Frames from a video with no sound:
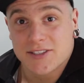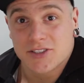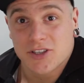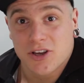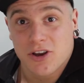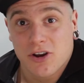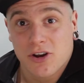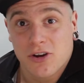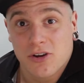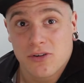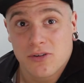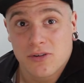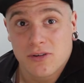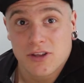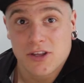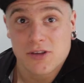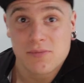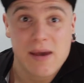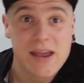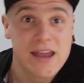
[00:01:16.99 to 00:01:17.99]
so
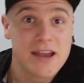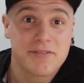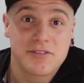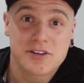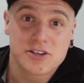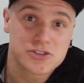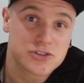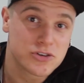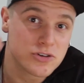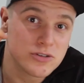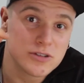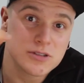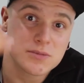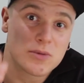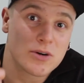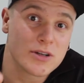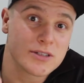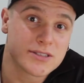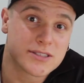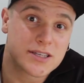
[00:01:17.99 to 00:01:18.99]
you may have the strongest
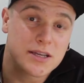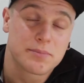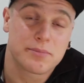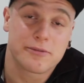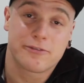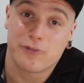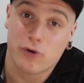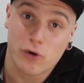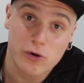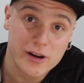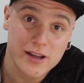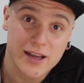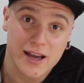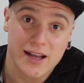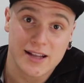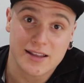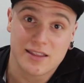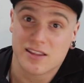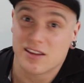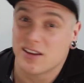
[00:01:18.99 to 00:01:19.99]
mindset before a cut,